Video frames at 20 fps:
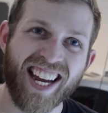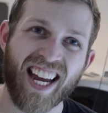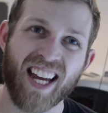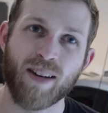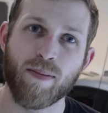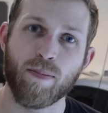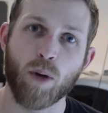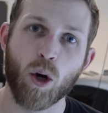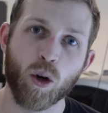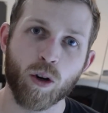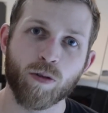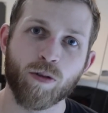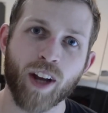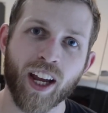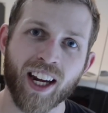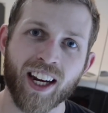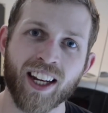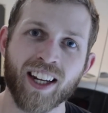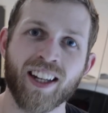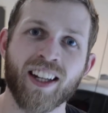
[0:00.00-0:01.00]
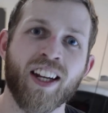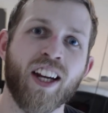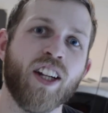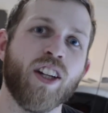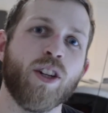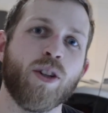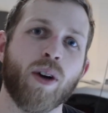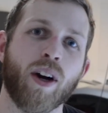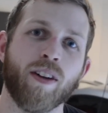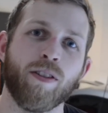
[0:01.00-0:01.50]
and motivated
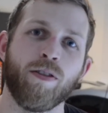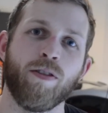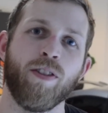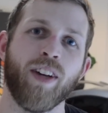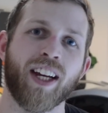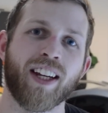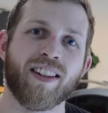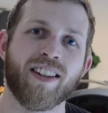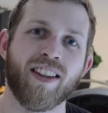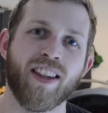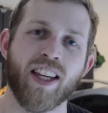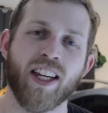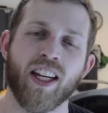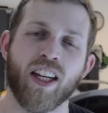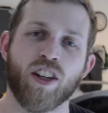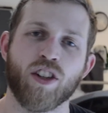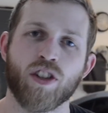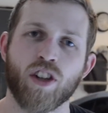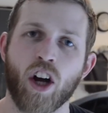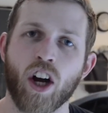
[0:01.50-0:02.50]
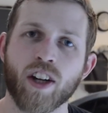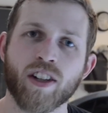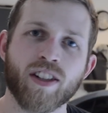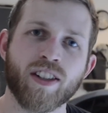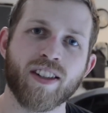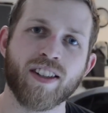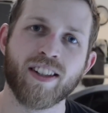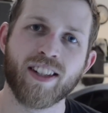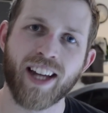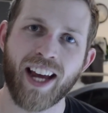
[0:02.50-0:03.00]
to try to fix the
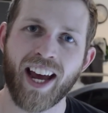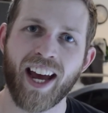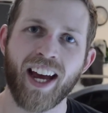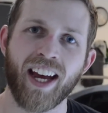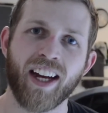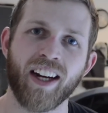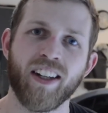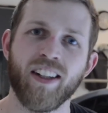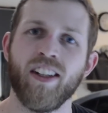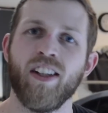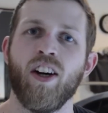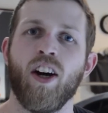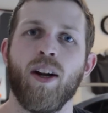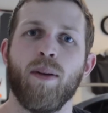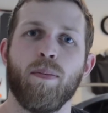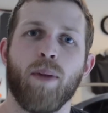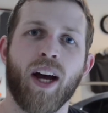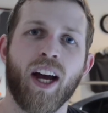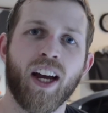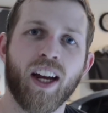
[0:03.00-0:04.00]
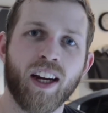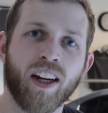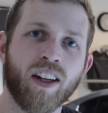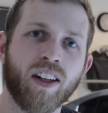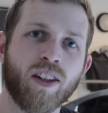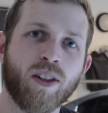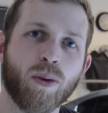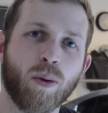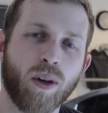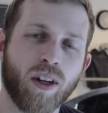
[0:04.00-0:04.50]
exhaust sag on my
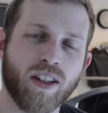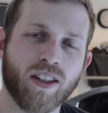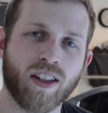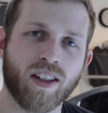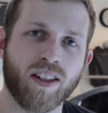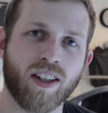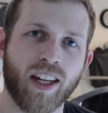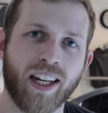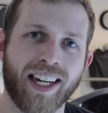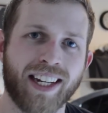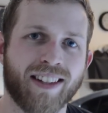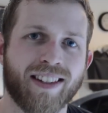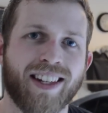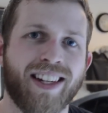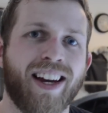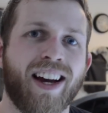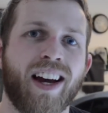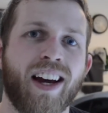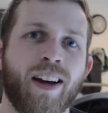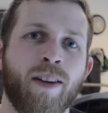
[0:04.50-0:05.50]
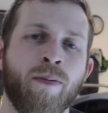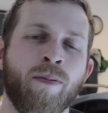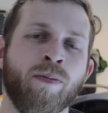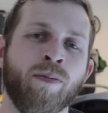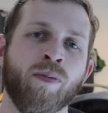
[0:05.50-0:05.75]
2016 STI.